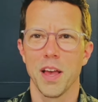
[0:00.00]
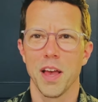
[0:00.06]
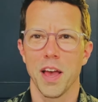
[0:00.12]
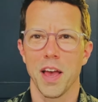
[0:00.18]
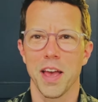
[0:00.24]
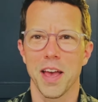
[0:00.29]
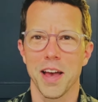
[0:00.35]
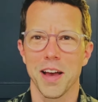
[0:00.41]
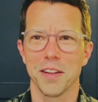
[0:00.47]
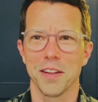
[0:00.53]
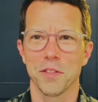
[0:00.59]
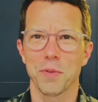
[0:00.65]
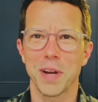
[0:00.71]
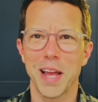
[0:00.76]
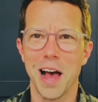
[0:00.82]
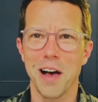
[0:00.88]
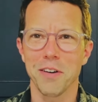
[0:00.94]
And the
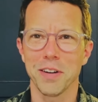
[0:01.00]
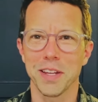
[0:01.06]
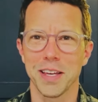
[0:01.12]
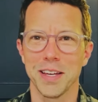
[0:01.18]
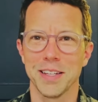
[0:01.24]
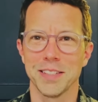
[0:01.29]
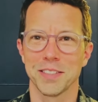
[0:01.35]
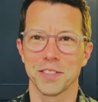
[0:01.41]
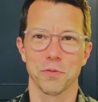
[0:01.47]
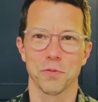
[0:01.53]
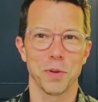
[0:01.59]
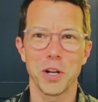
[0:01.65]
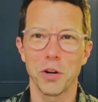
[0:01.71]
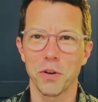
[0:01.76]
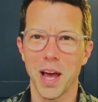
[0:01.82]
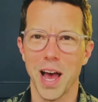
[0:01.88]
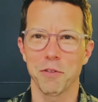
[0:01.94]
reality is we
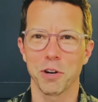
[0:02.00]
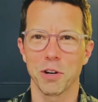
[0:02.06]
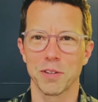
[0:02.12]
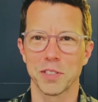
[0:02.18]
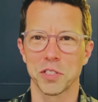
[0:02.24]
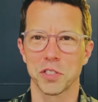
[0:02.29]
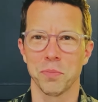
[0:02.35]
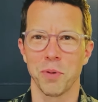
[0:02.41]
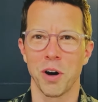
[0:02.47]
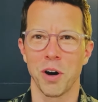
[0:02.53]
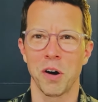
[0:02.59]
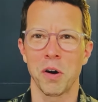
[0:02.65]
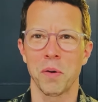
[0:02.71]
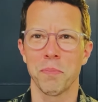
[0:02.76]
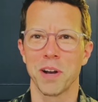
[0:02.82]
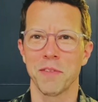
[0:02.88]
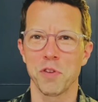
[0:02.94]
don't have a crystal
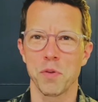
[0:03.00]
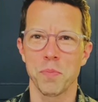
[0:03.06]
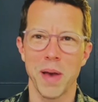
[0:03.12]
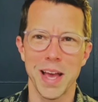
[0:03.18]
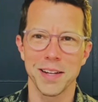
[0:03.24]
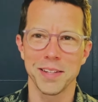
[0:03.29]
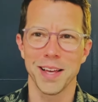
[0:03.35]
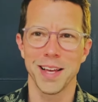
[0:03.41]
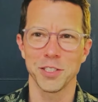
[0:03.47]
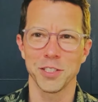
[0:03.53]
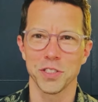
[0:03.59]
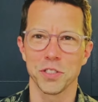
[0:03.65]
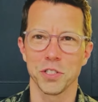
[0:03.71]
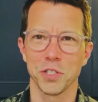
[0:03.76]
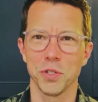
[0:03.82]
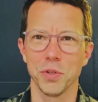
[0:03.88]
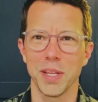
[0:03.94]
ball, but if you pay attention
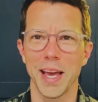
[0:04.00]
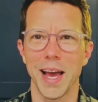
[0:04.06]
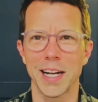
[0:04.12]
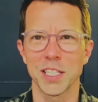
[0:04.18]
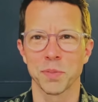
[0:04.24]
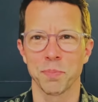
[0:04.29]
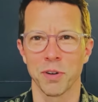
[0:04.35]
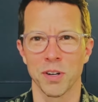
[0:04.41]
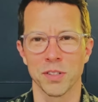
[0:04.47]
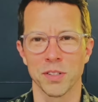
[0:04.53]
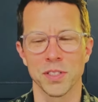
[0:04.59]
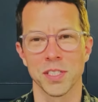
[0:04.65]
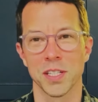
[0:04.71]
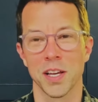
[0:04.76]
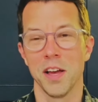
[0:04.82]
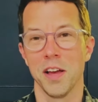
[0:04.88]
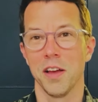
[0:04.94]
to the
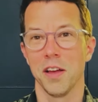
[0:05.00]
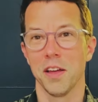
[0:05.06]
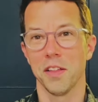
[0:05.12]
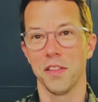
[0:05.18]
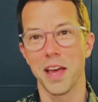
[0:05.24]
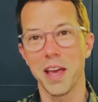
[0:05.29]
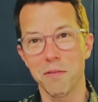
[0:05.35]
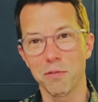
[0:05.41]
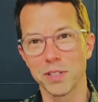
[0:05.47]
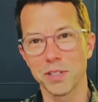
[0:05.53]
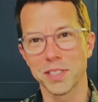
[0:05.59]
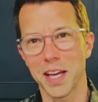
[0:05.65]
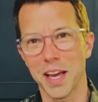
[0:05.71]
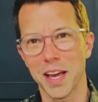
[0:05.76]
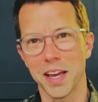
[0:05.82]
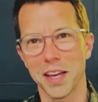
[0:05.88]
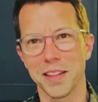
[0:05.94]
experts, they were
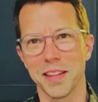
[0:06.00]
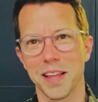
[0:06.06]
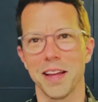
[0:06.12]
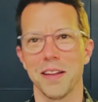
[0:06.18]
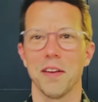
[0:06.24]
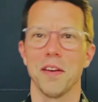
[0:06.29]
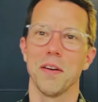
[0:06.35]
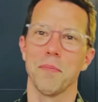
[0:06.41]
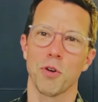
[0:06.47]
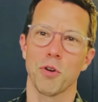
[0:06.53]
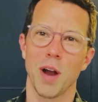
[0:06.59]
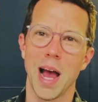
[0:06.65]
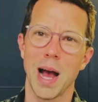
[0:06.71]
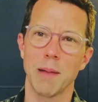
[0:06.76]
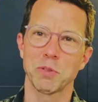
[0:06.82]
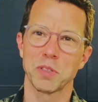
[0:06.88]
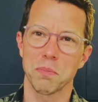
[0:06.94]
saying that
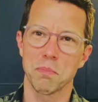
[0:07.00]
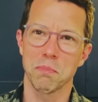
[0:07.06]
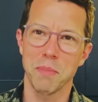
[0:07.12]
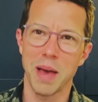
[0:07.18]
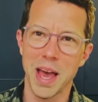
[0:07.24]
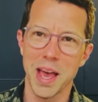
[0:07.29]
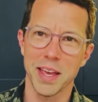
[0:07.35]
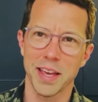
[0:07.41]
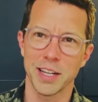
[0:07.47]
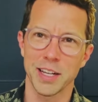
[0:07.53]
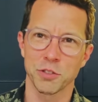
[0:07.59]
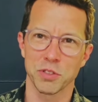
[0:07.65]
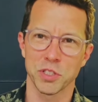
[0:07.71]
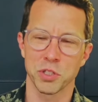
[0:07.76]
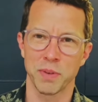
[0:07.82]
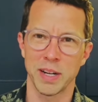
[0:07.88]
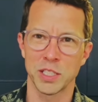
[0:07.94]
perhaps May
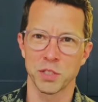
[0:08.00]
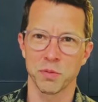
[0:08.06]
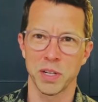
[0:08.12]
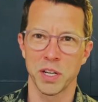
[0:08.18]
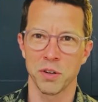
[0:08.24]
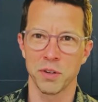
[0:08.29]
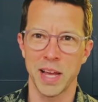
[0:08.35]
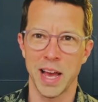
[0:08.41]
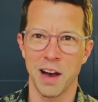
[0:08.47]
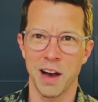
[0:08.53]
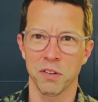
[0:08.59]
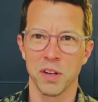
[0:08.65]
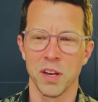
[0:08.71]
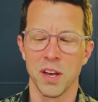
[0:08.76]
interest rates would go down